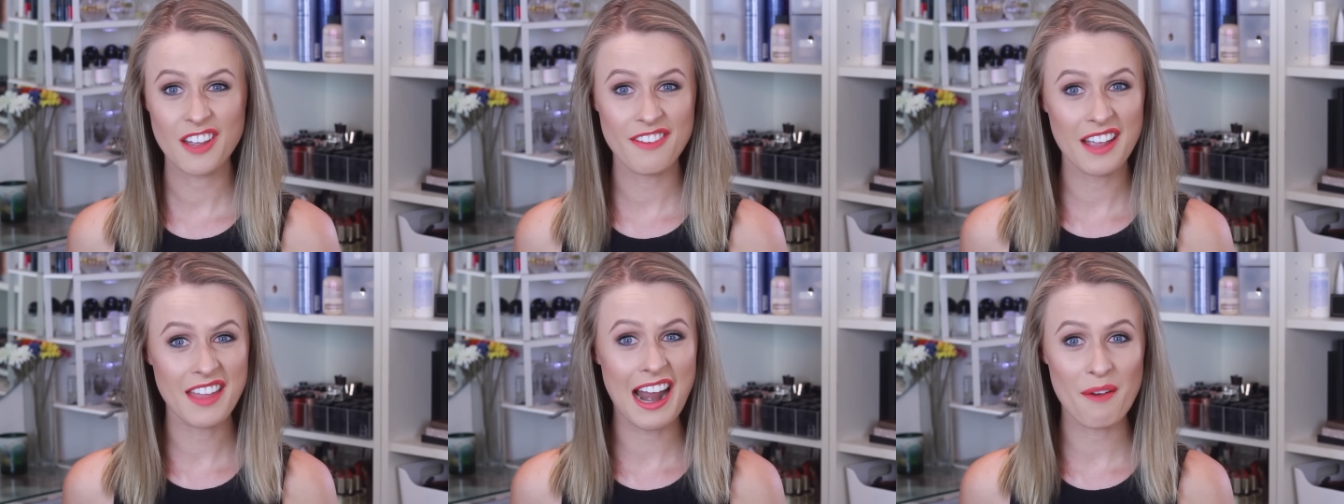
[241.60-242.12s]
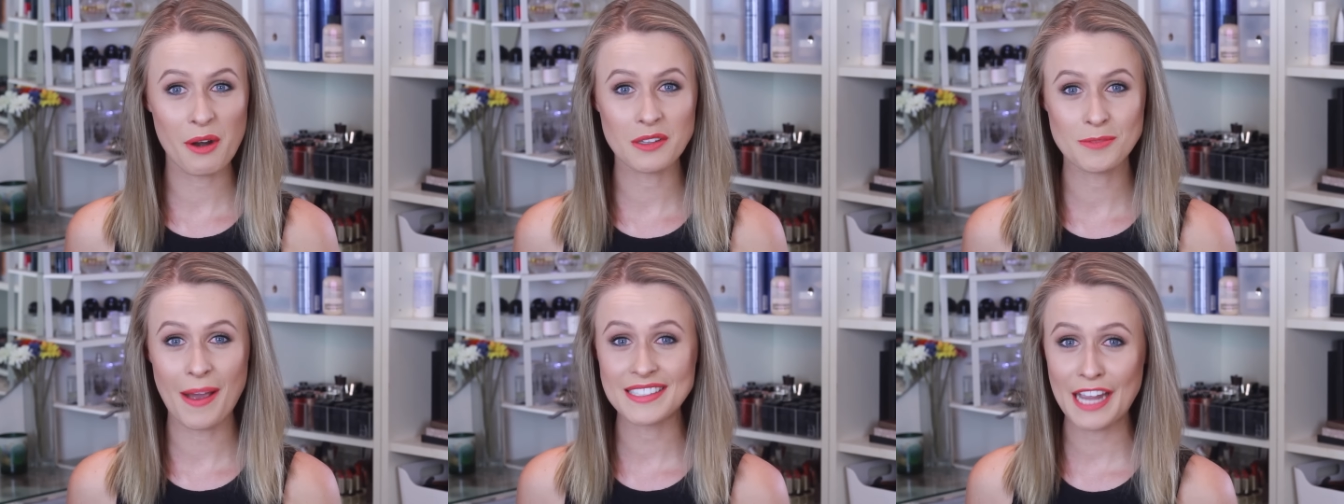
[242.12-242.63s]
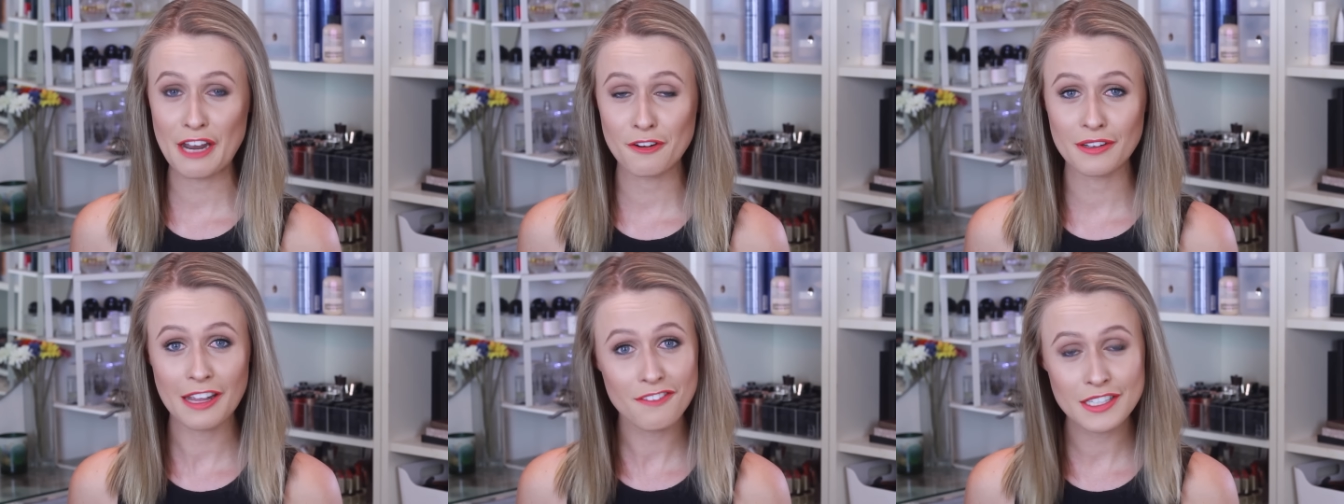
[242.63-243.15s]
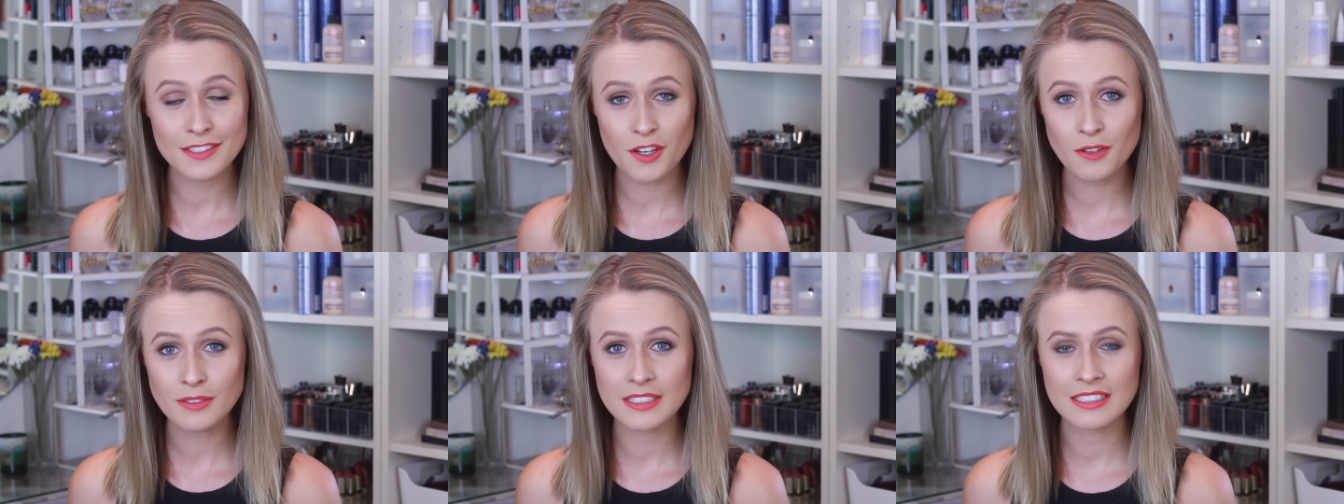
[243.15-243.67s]
So I found that out when I was about 10 or 11 years
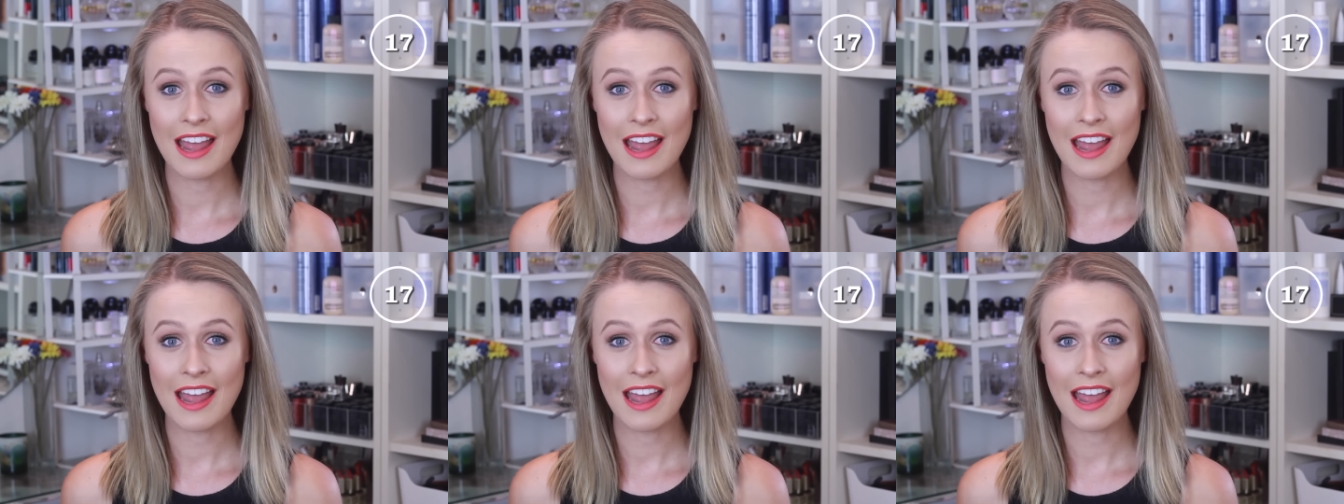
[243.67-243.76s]
old.